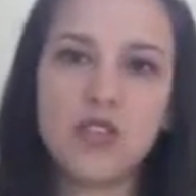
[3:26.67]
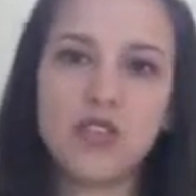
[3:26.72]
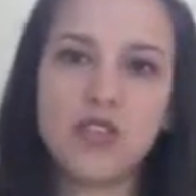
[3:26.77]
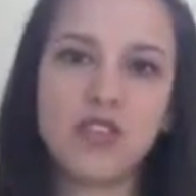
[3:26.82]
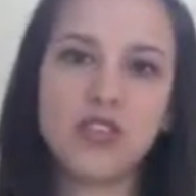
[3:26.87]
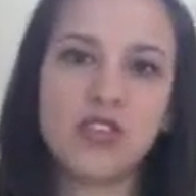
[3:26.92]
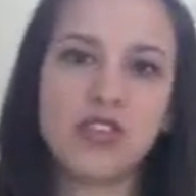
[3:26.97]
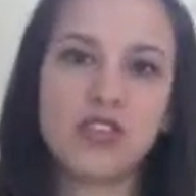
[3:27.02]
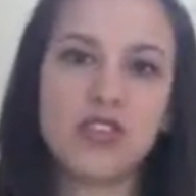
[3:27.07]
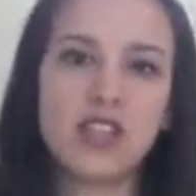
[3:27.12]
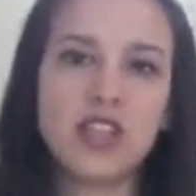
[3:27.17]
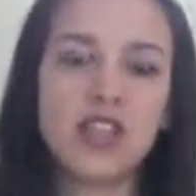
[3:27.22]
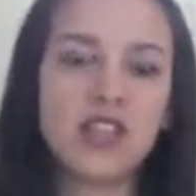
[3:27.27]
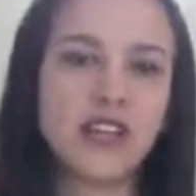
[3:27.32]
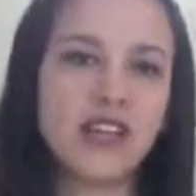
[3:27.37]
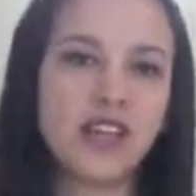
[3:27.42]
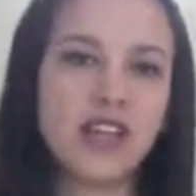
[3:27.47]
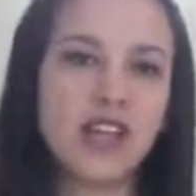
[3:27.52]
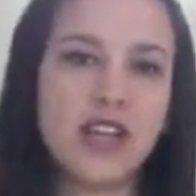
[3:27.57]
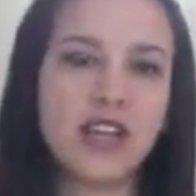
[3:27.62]
This is just
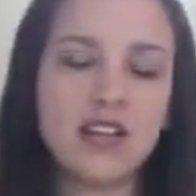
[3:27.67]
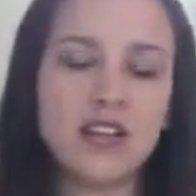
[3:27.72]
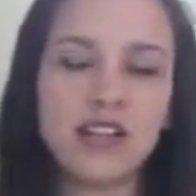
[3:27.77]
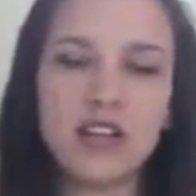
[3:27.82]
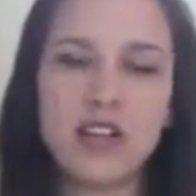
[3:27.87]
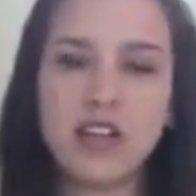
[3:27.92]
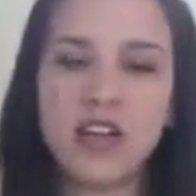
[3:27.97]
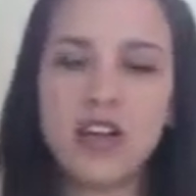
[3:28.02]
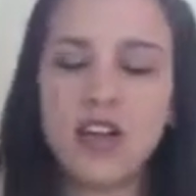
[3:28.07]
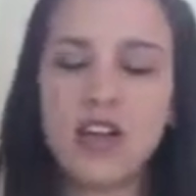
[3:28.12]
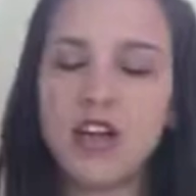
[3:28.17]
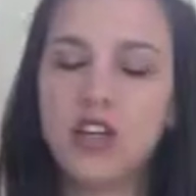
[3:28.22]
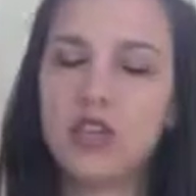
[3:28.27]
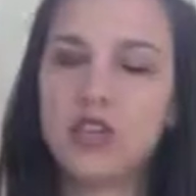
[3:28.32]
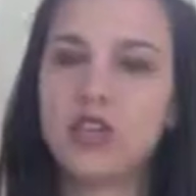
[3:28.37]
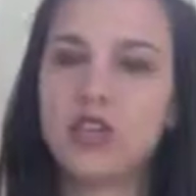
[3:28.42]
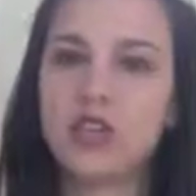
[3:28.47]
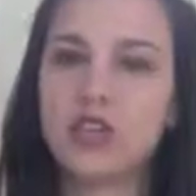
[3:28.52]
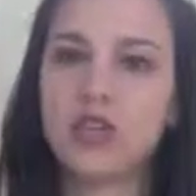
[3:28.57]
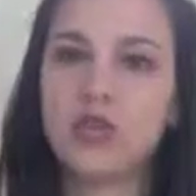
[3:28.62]
an easy idea
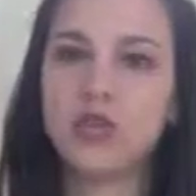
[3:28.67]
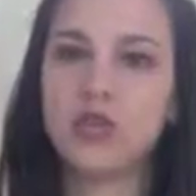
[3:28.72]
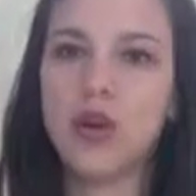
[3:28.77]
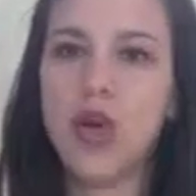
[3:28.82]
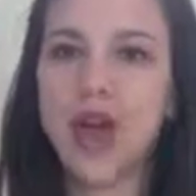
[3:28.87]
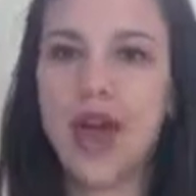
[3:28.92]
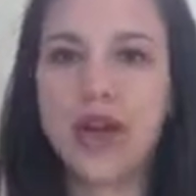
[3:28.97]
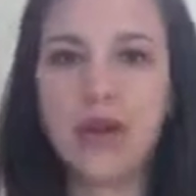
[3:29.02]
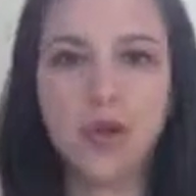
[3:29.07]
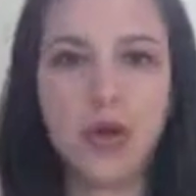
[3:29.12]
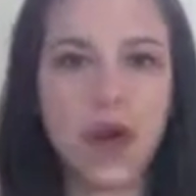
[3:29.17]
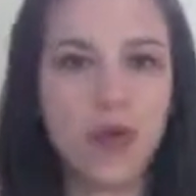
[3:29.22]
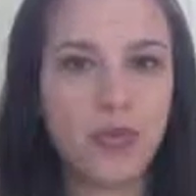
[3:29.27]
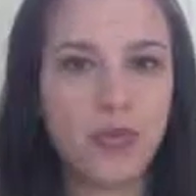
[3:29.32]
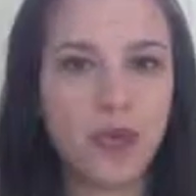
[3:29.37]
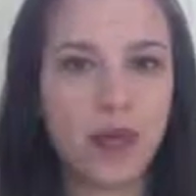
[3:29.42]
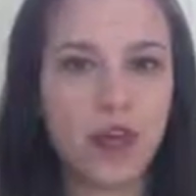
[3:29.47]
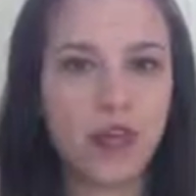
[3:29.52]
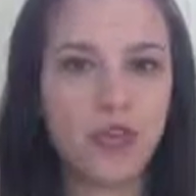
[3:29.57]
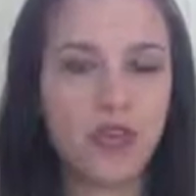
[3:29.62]
to add a
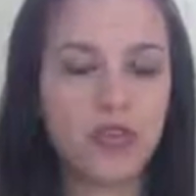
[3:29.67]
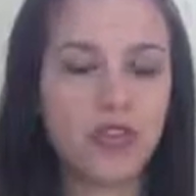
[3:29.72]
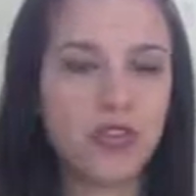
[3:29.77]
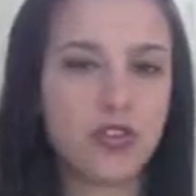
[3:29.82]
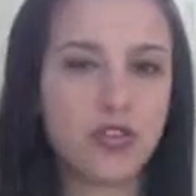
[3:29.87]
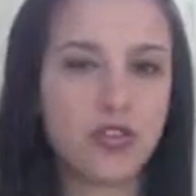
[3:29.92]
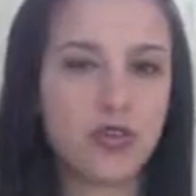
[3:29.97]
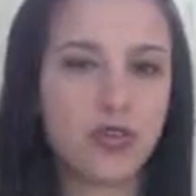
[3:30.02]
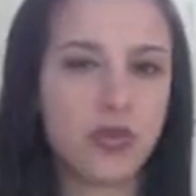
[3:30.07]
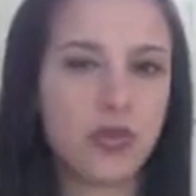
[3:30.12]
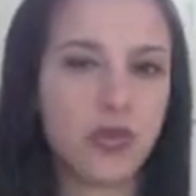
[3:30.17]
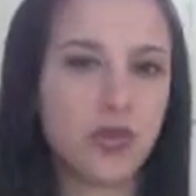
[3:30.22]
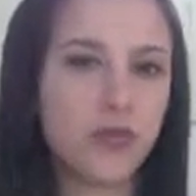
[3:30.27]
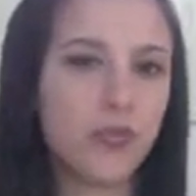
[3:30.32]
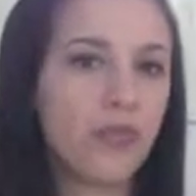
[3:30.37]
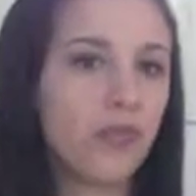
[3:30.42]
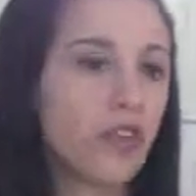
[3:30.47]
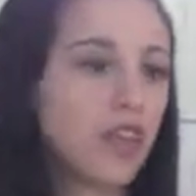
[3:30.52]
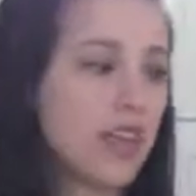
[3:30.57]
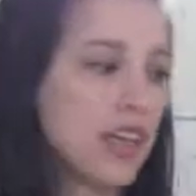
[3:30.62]
pop of color into the
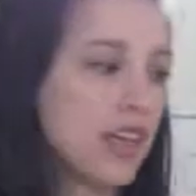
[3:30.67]
room.